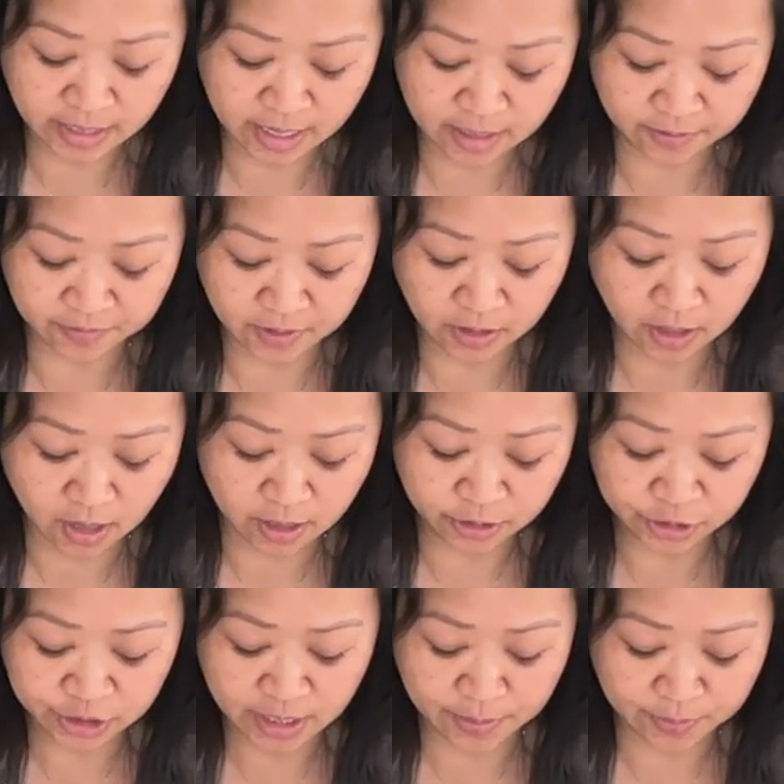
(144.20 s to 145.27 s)
kind of a log
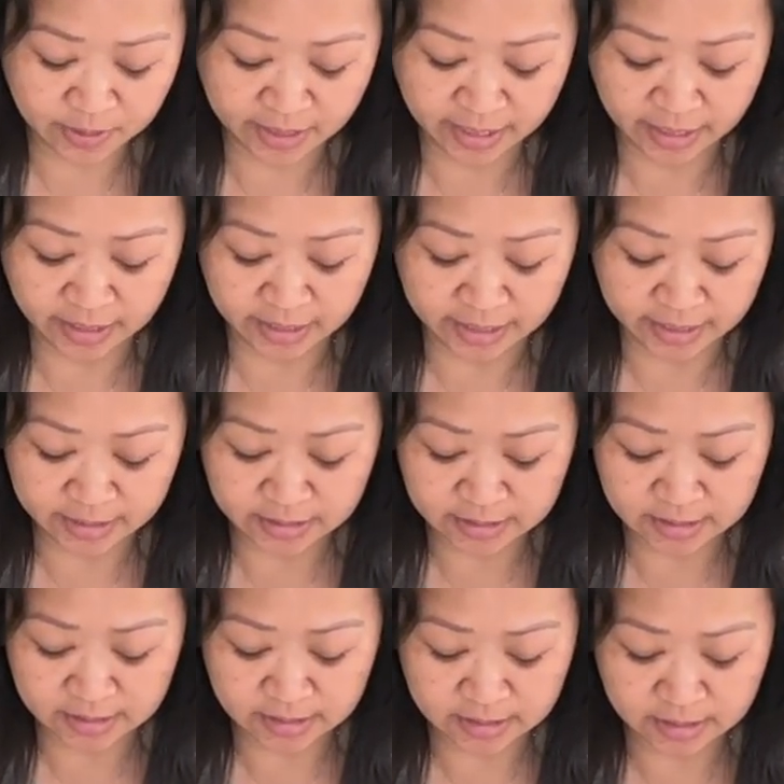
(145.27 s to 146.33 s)
shape like
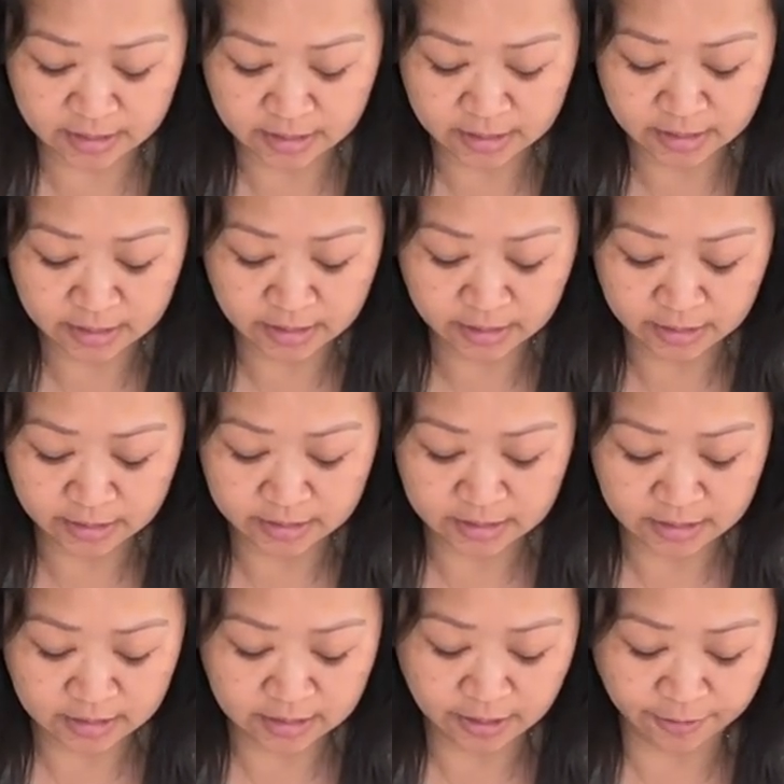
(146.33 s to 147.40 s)
this
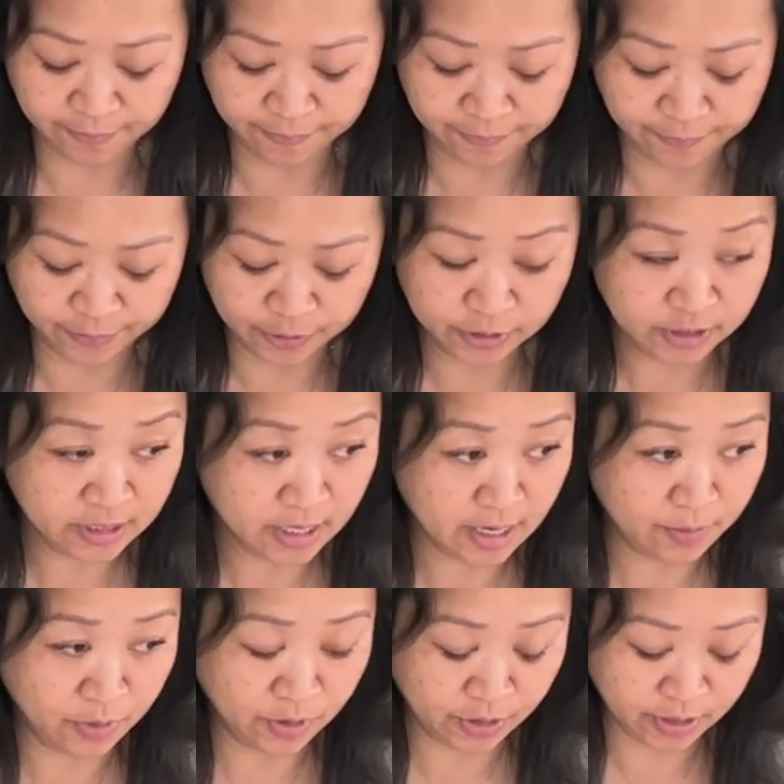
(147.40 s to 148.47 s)
is the first
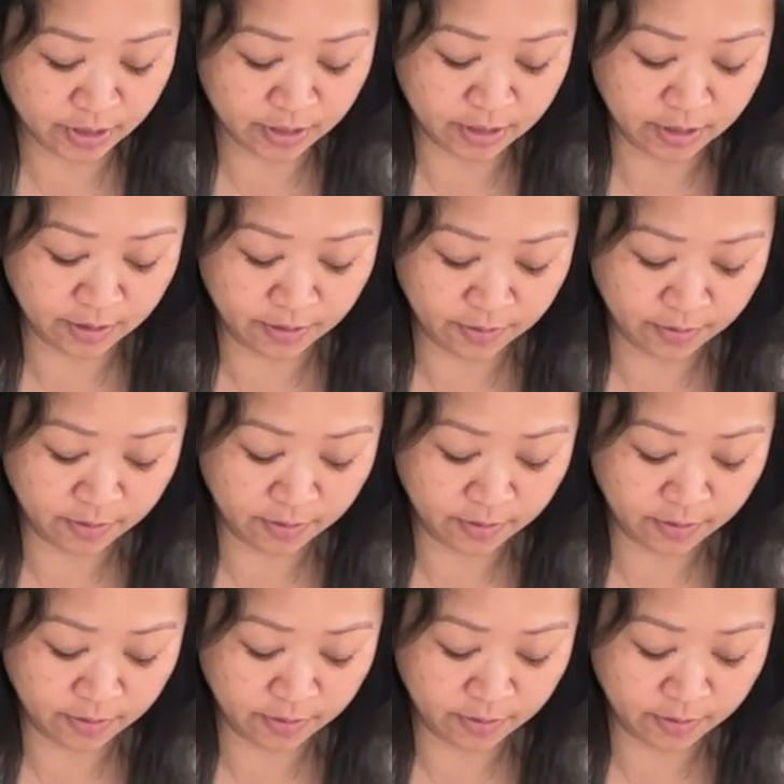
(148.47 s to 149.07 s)
time you're gonna